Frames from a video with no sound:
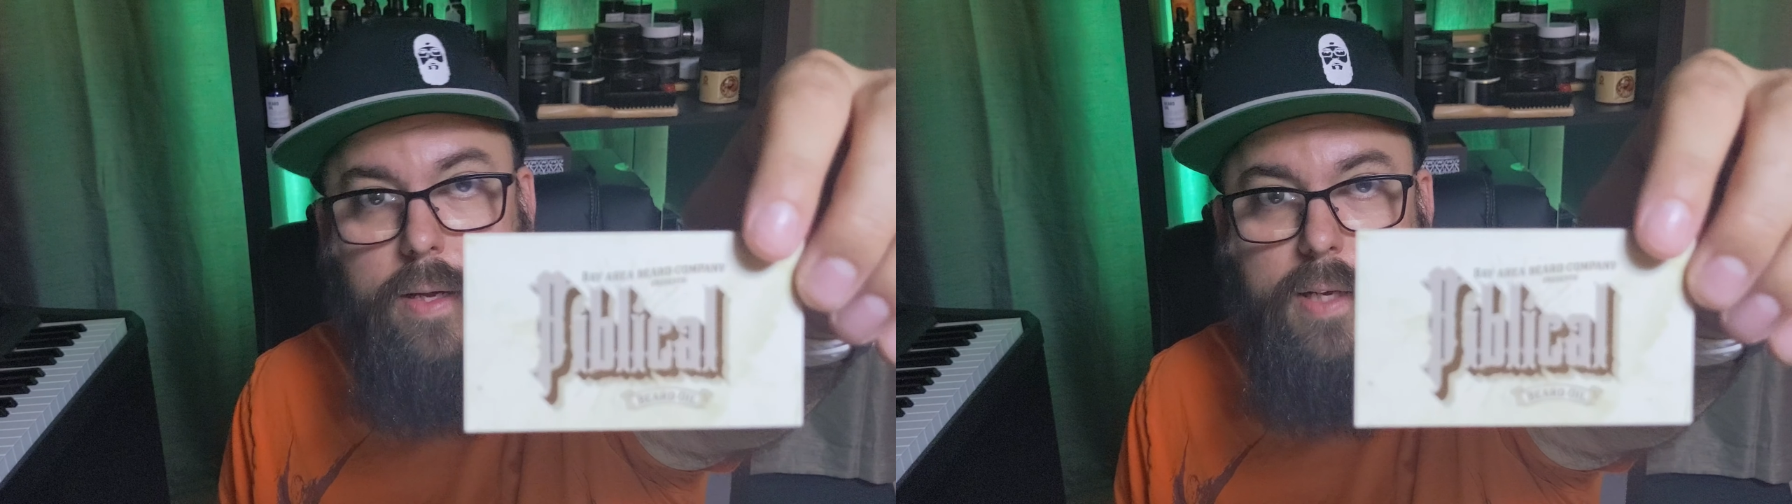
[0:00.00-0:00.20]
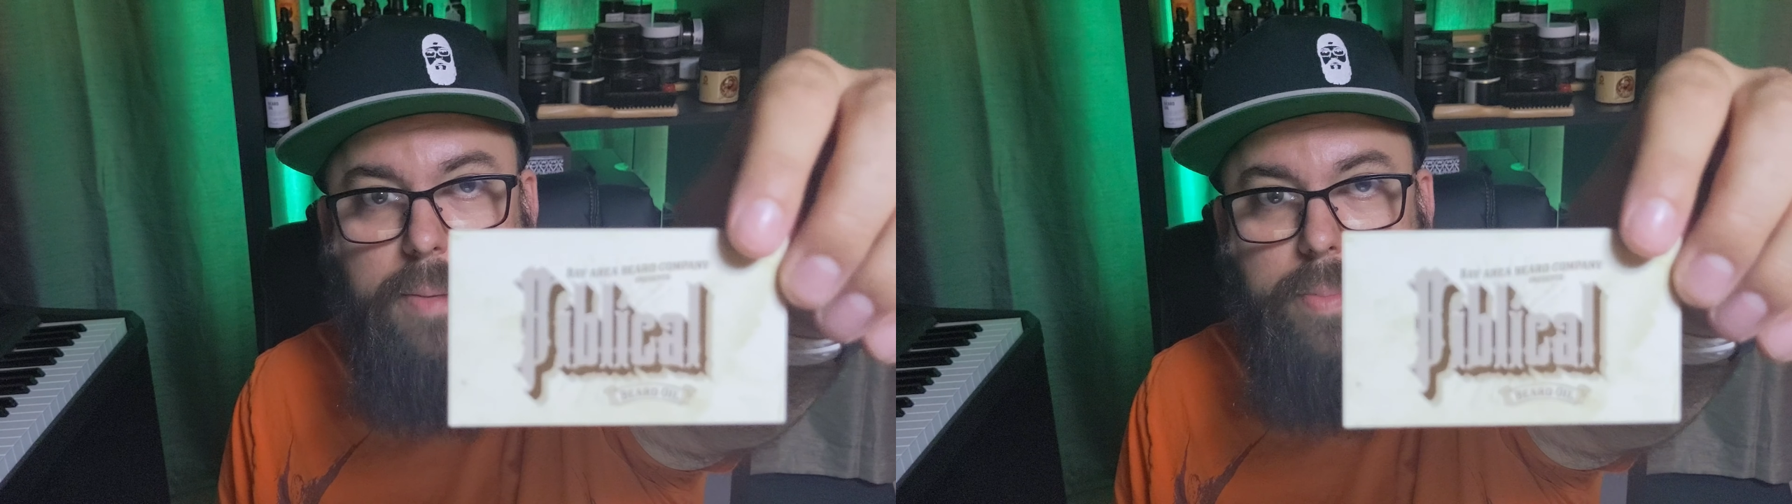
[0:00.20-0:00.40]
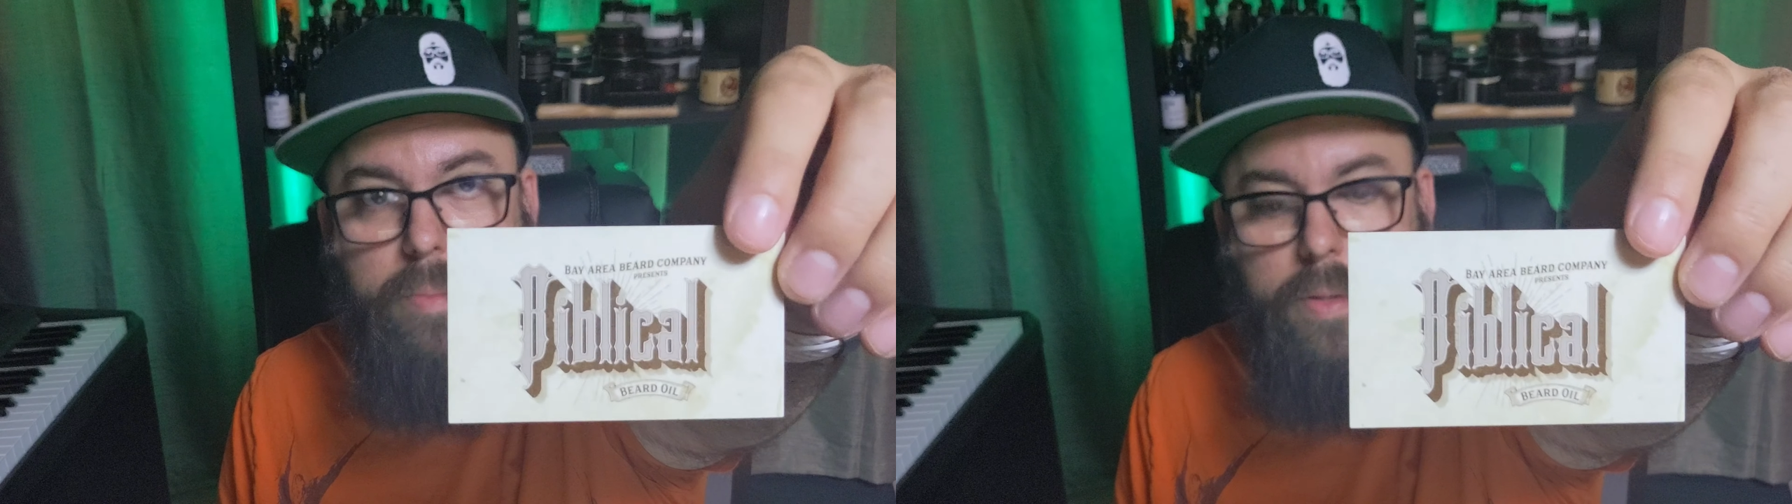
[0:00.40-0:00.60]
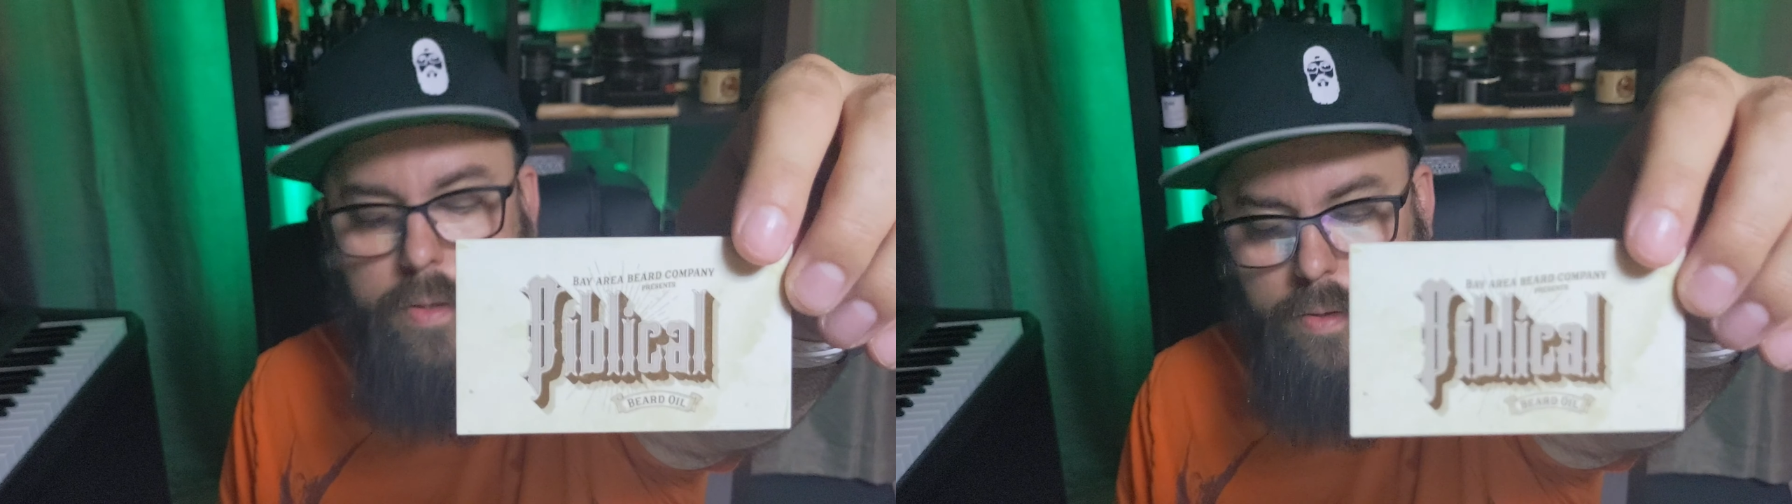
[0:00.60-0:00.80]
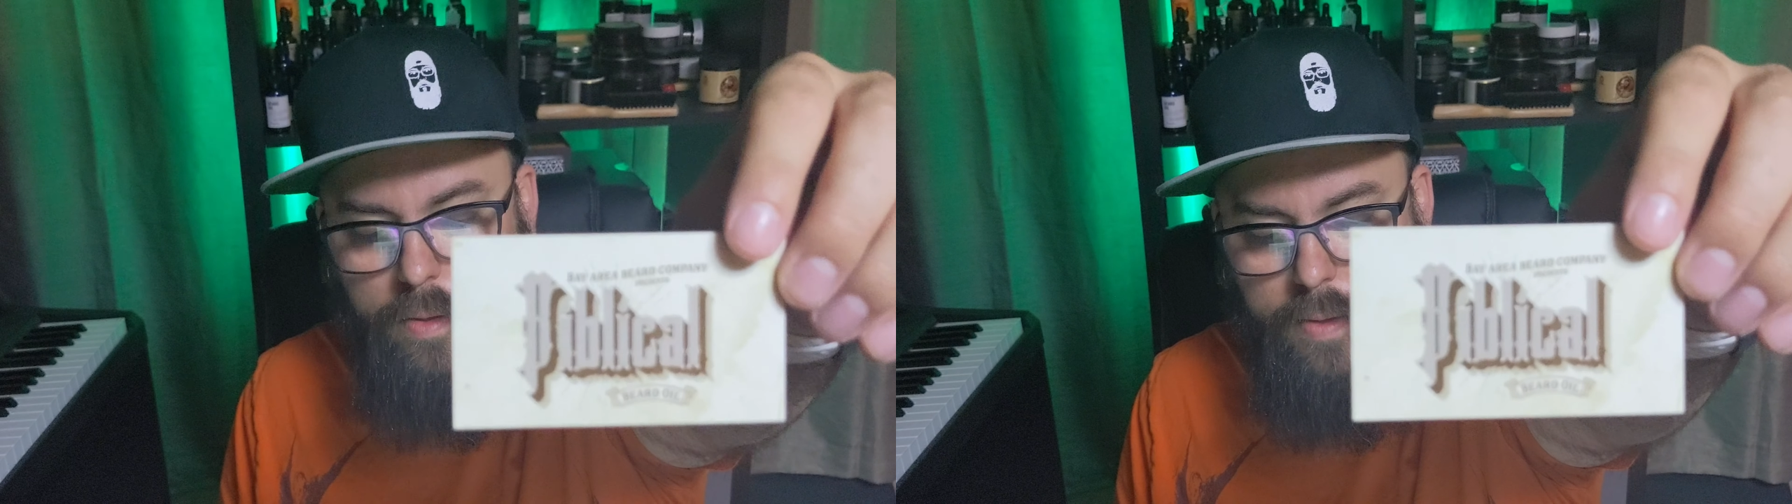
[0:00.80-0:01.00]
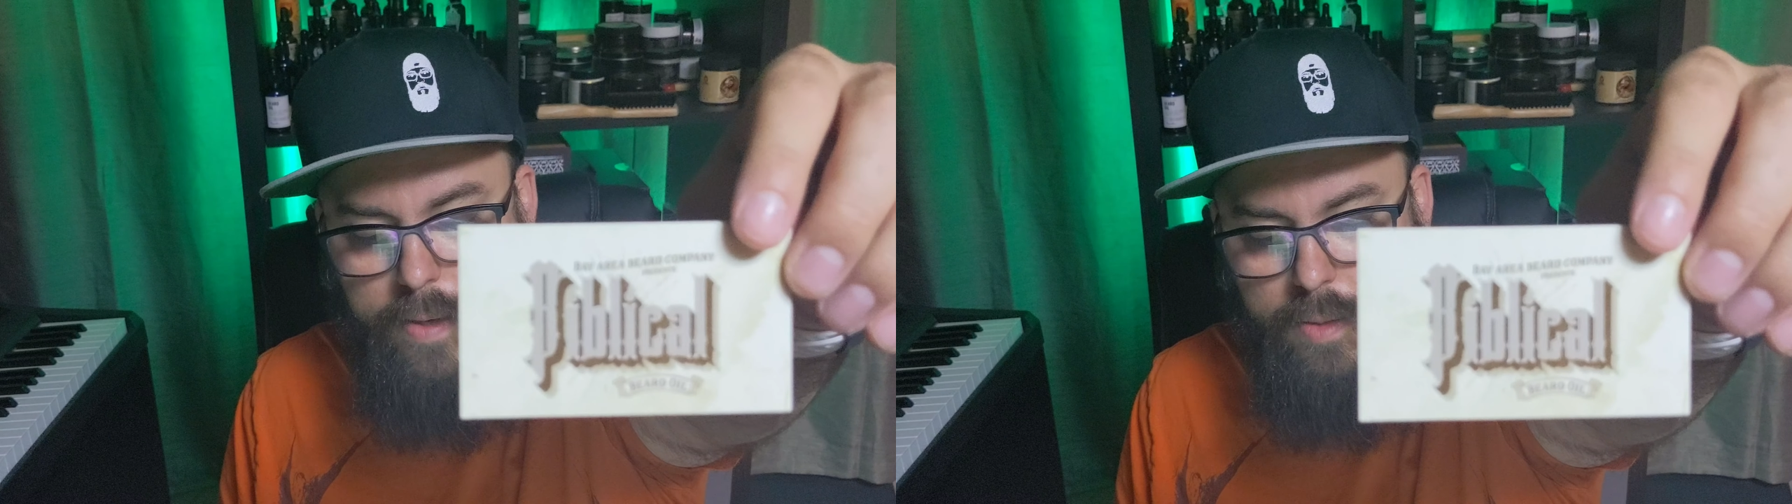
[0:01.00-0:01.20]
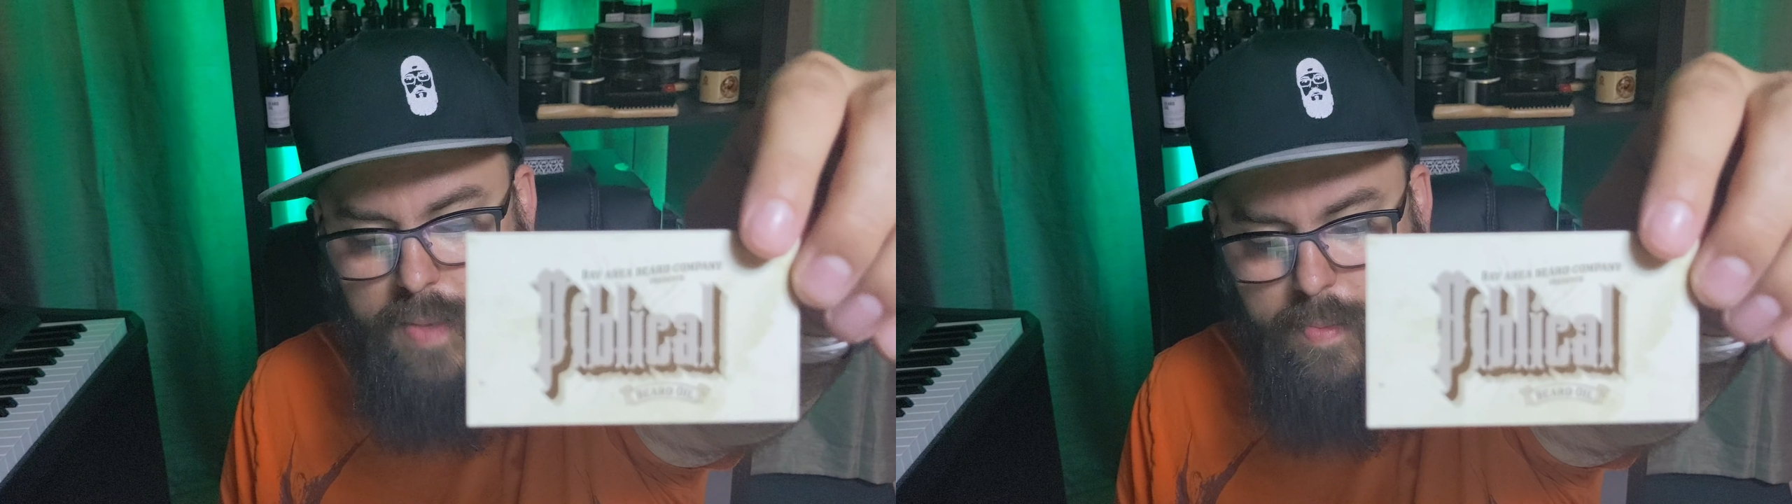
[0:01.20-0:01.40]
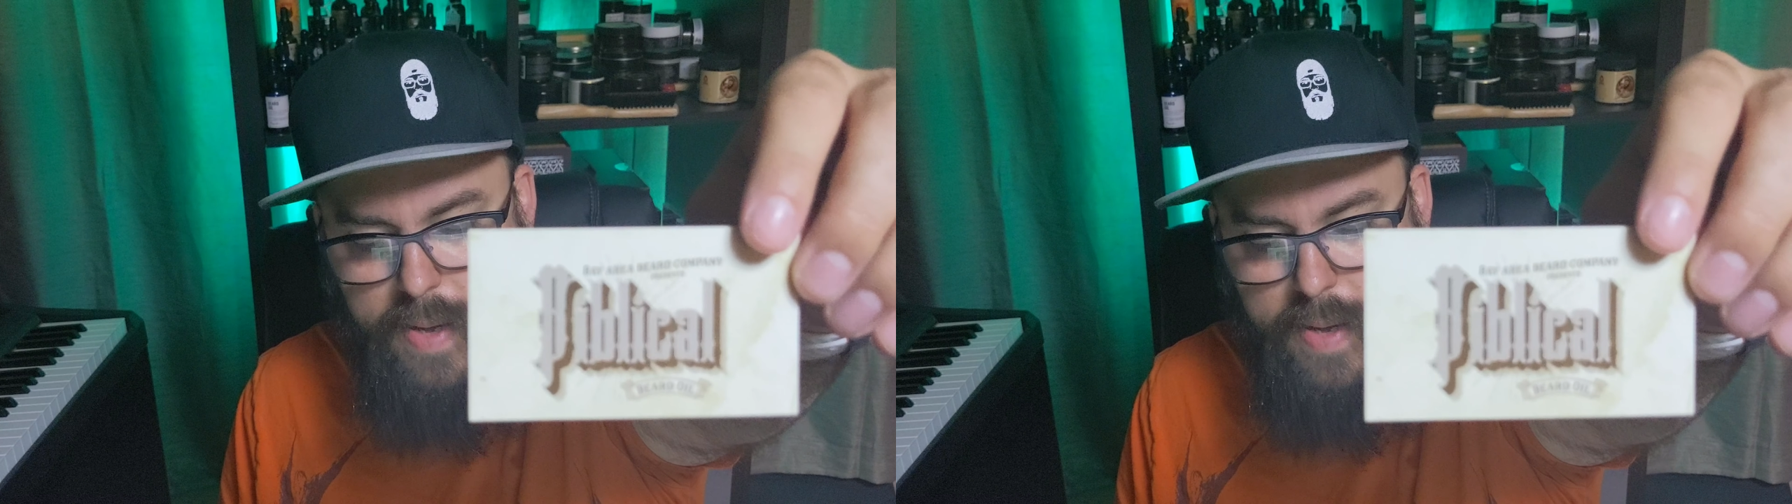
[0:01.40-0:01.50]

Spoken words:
not Biblical. That was my